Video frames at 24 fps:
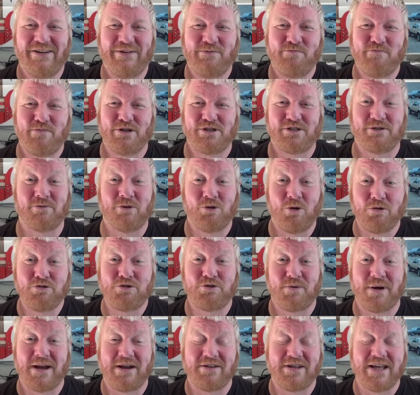we'll put some
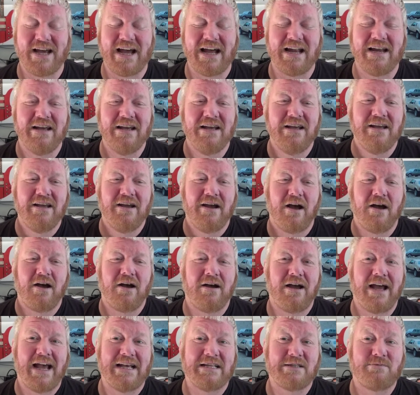quotes around that
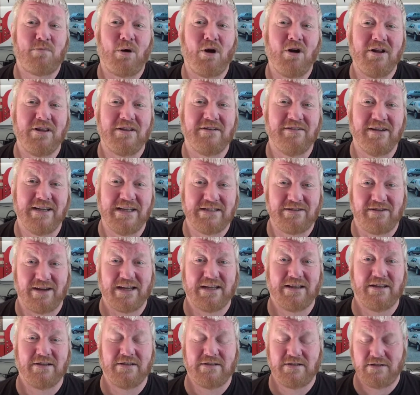uh, as part of the lease
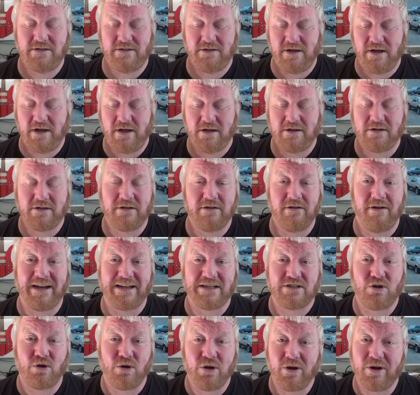like this uh,
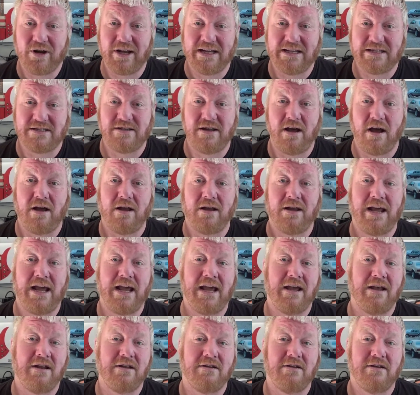like toyota has done
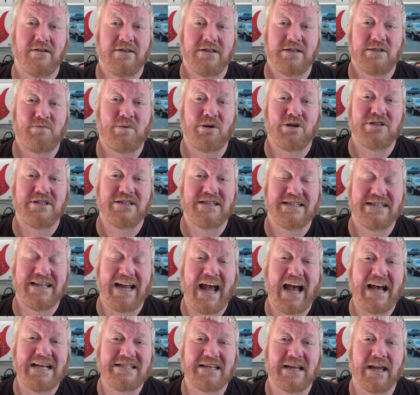and this person is
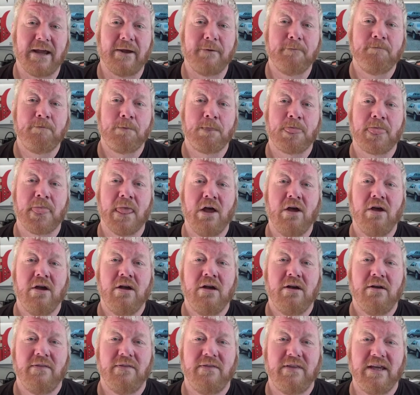asking
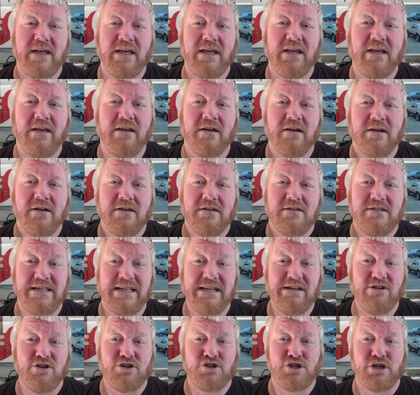the
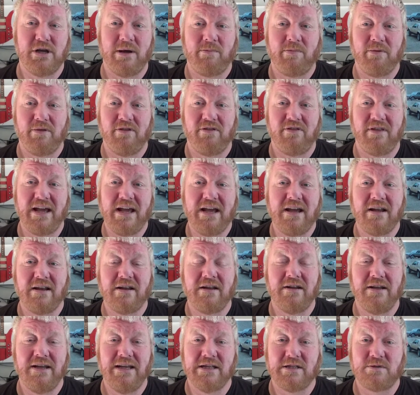dealership
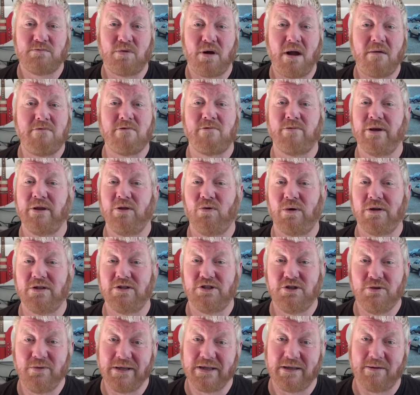then is probably the one
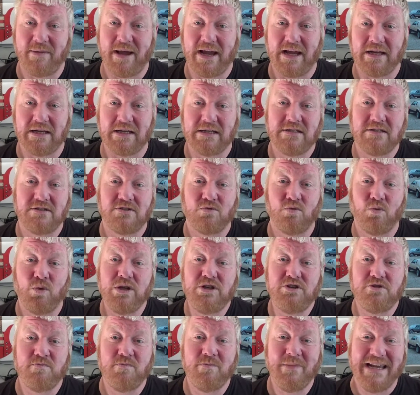doing the maintenance,
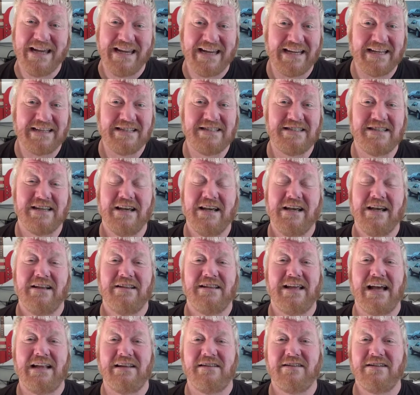which means
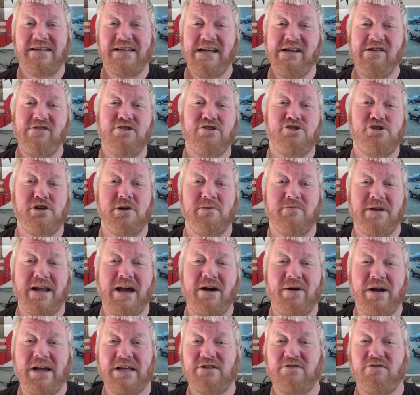that the dealership
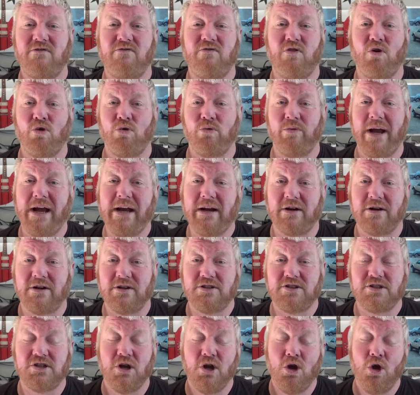now has full records,